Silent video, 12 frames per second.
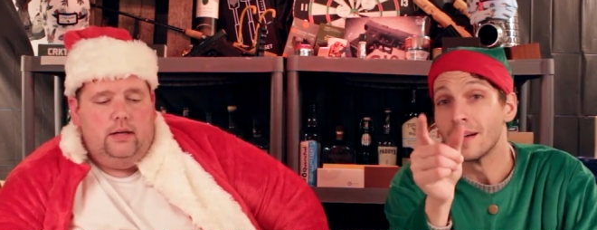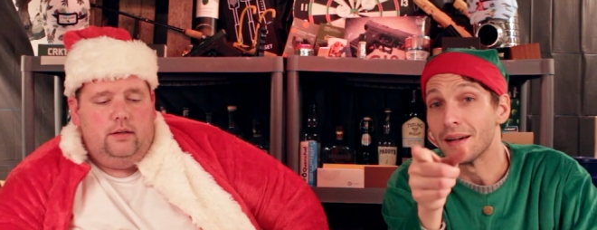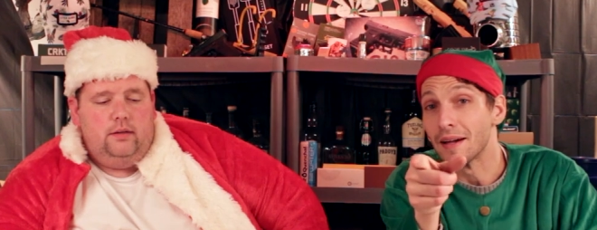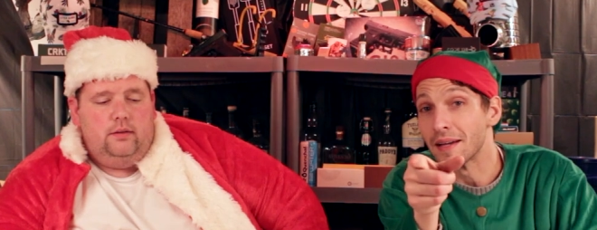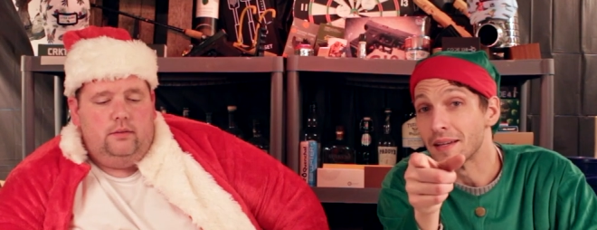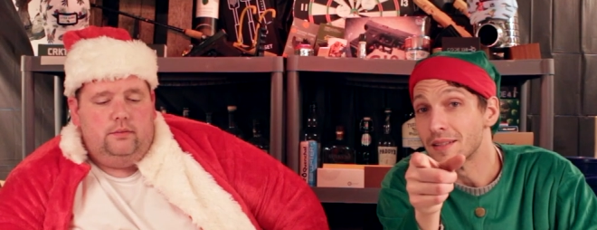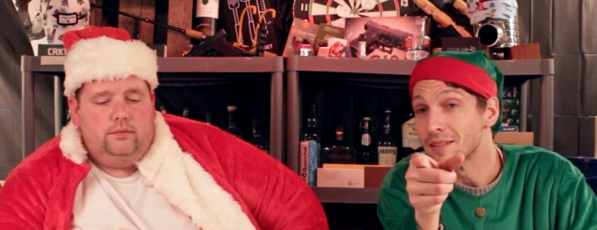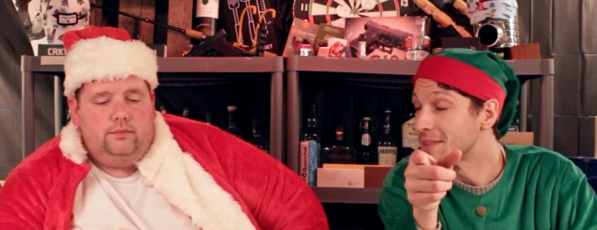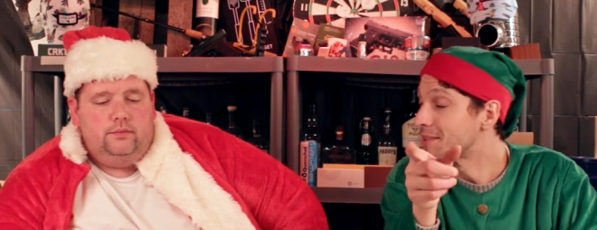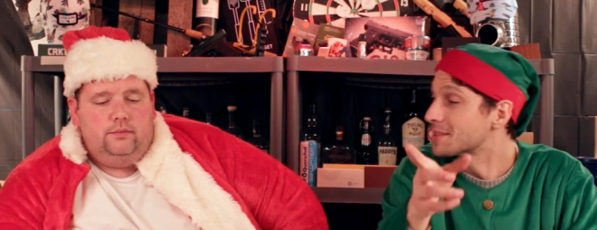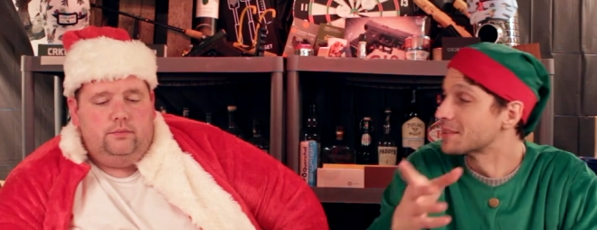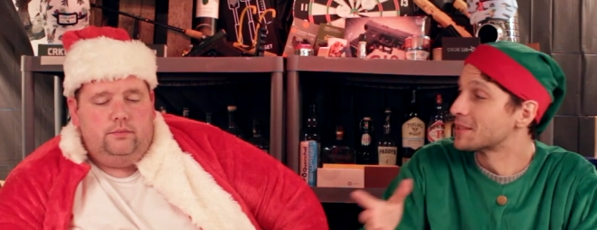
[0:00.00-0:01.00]
Speaker 1: Hey,
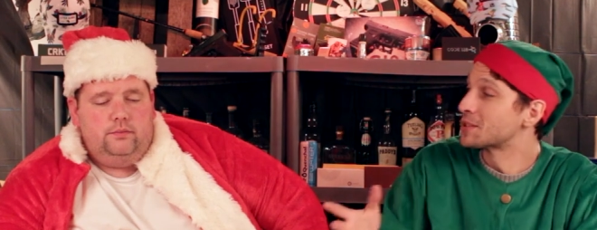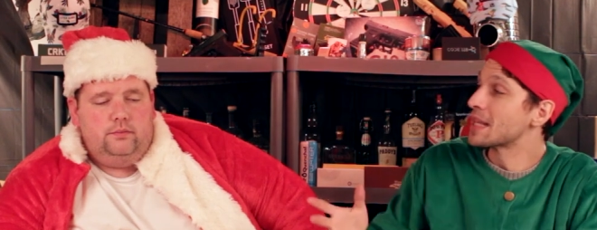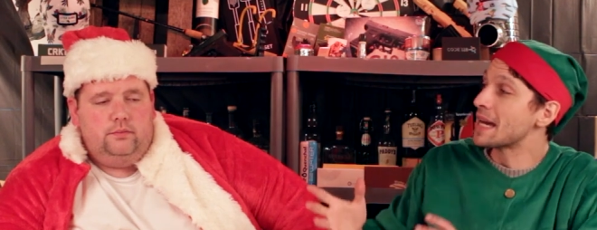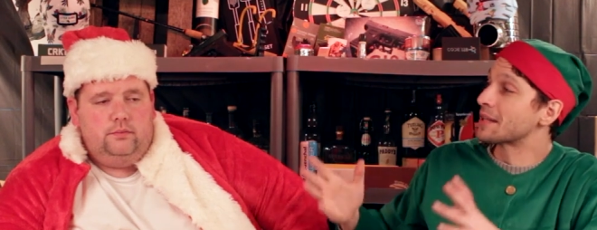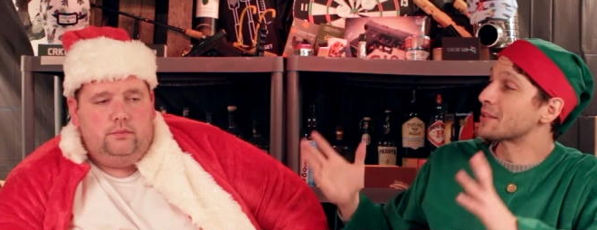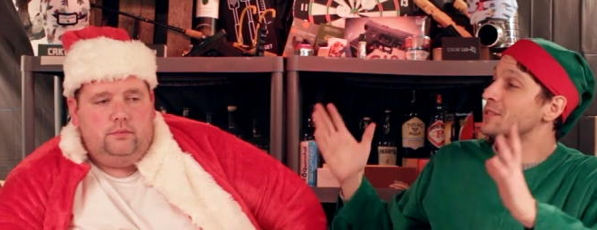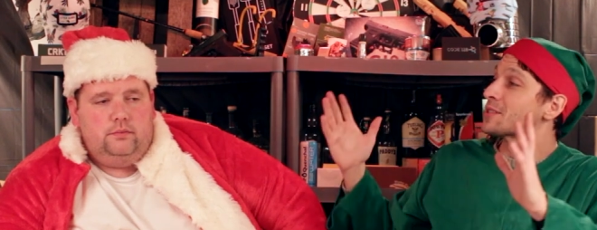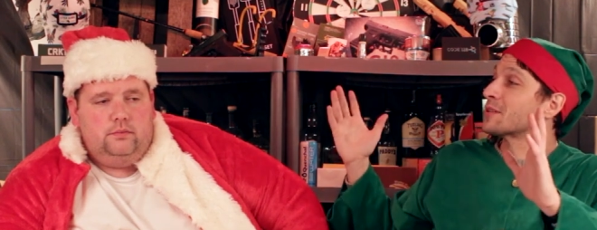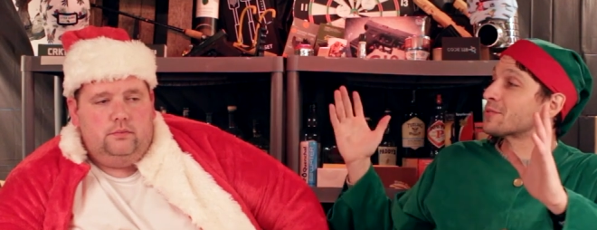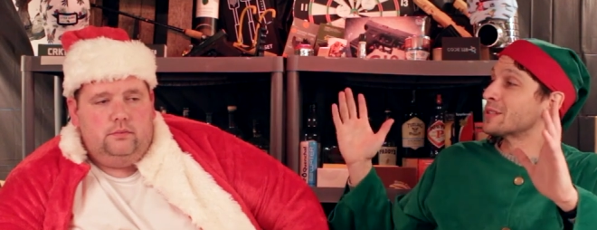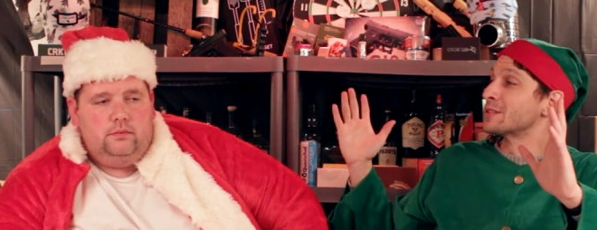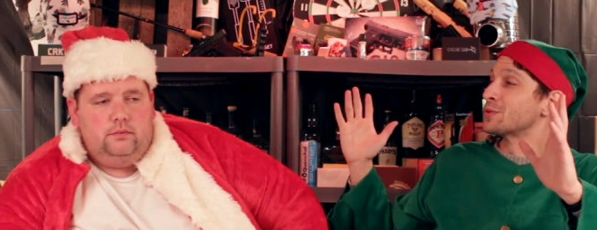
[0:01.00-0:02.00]
let's let's lock
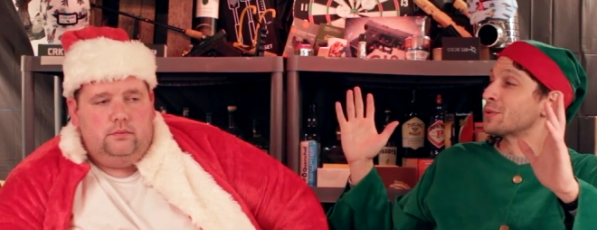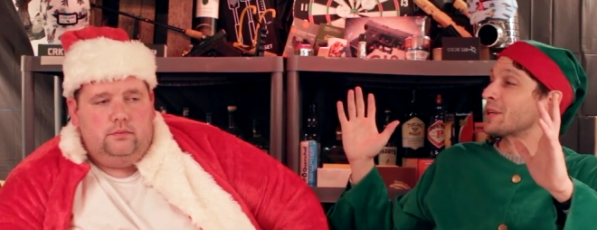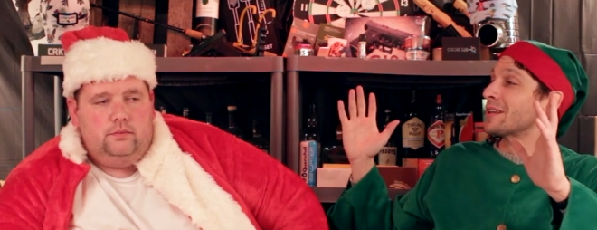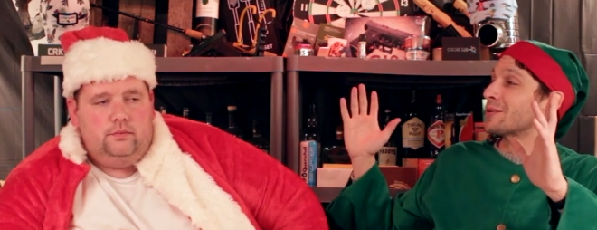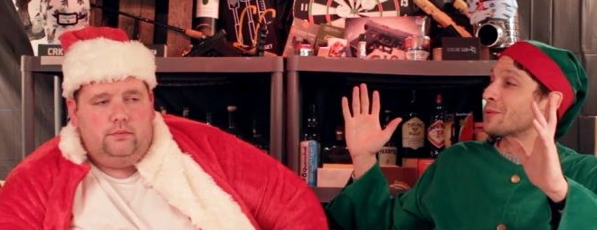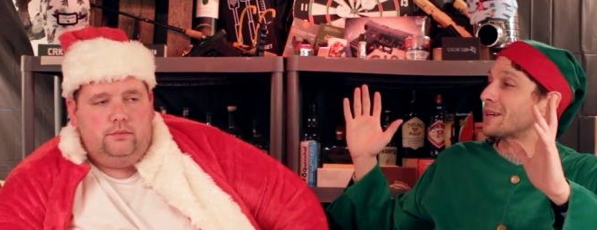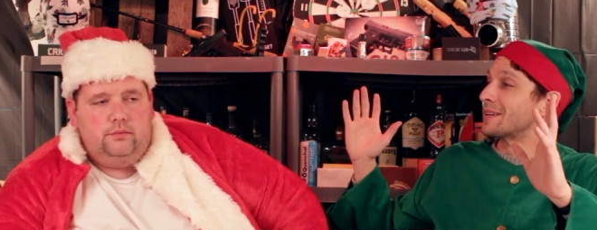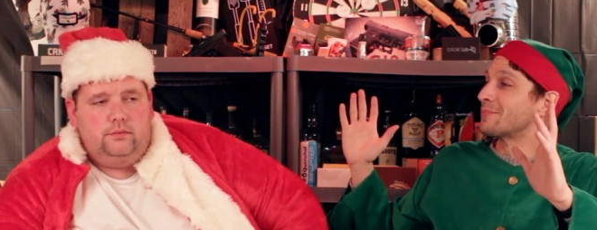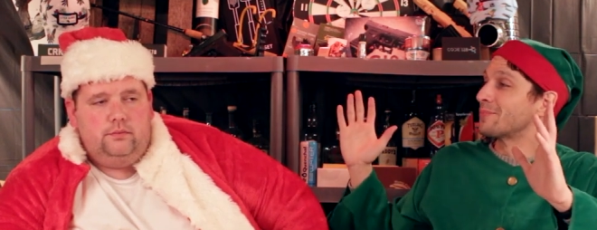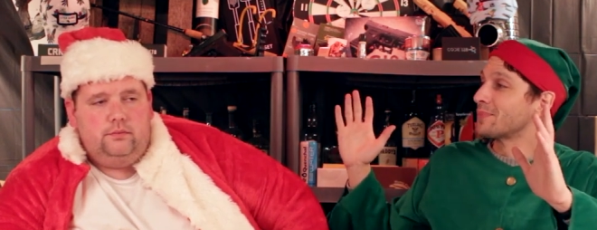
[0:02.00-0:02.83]
ourselves into another one.